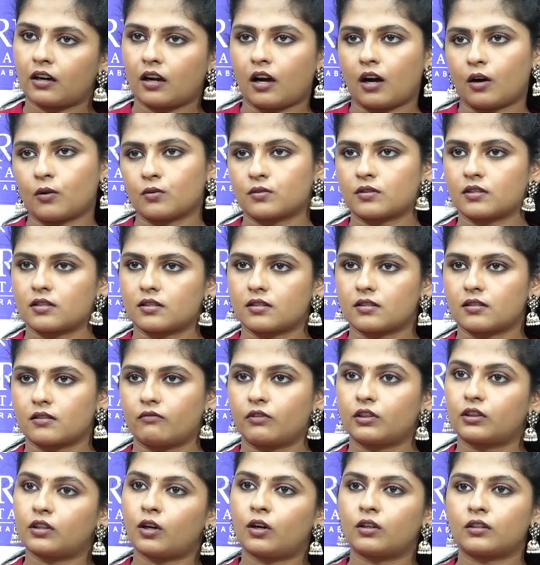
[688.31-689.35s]
houses
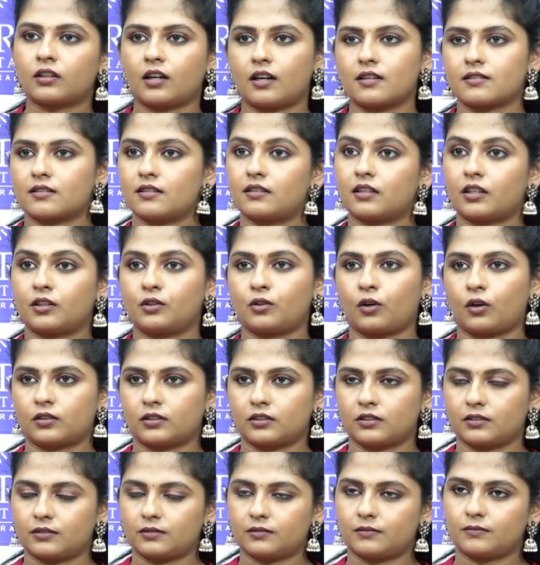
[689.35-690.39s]
without consulting
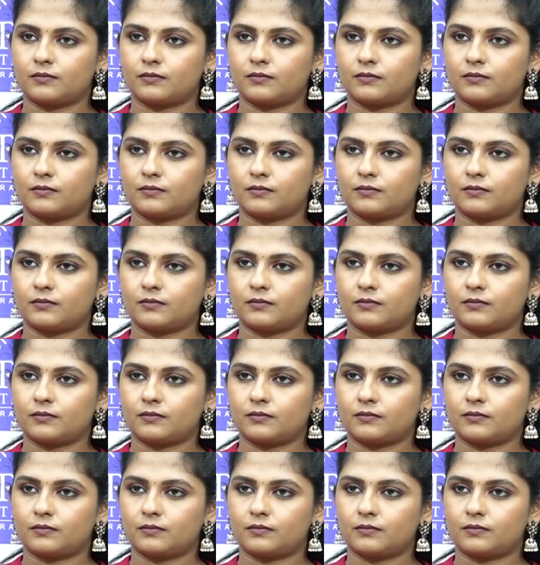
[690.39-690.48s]
doctor?